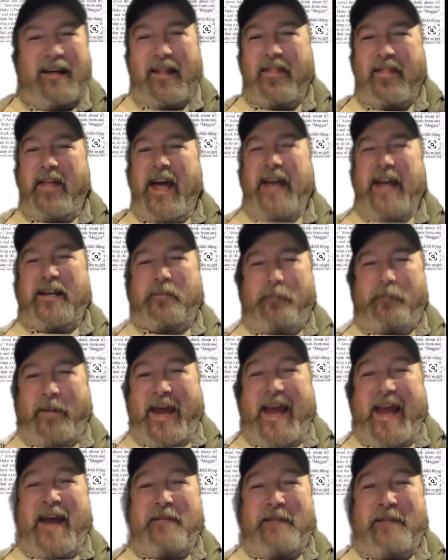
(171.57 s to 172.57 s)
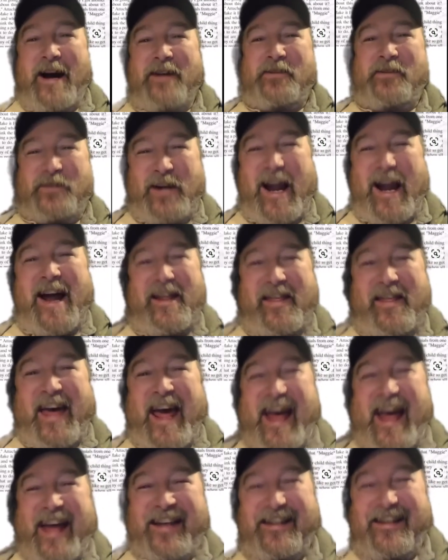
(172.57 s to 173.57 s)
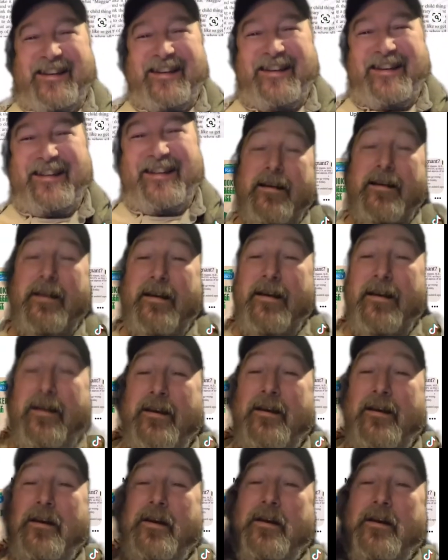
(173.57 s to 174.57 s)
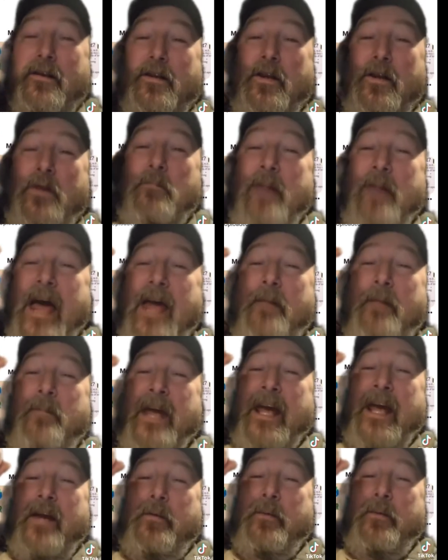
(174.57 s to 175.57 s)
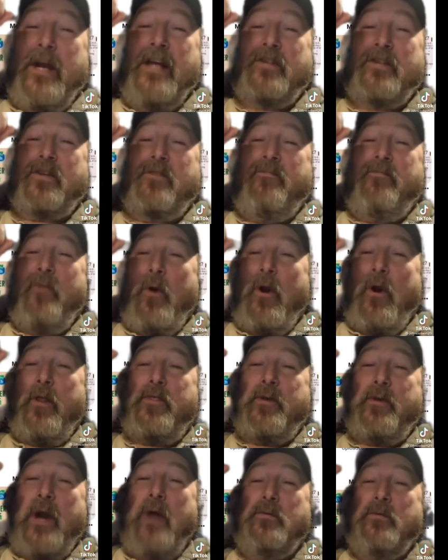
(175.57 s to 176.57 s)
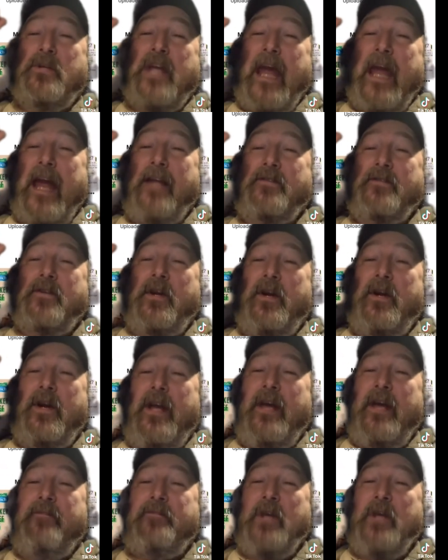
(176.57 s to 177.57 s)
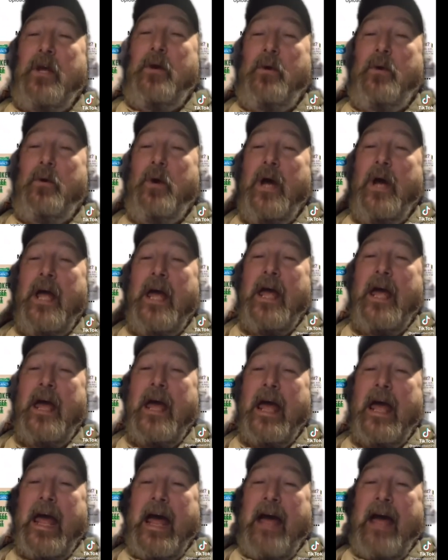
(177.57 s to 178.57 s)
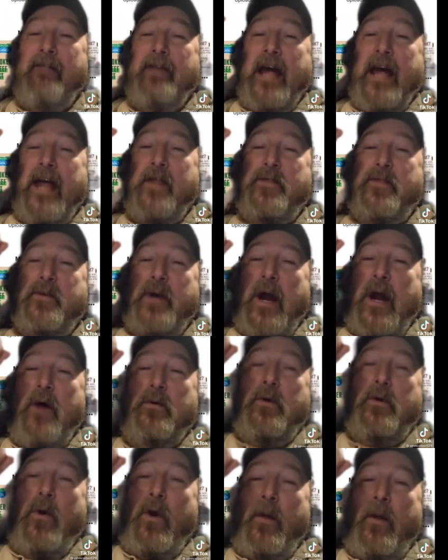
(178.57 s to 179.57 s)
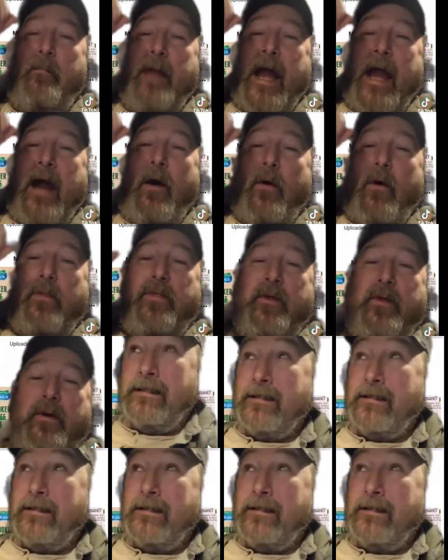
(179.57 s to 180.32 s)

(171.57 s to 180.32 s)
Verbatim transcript: Thanks, Pam. I'll try that. You may be at risk for throat cancer if you have a throat or mouth.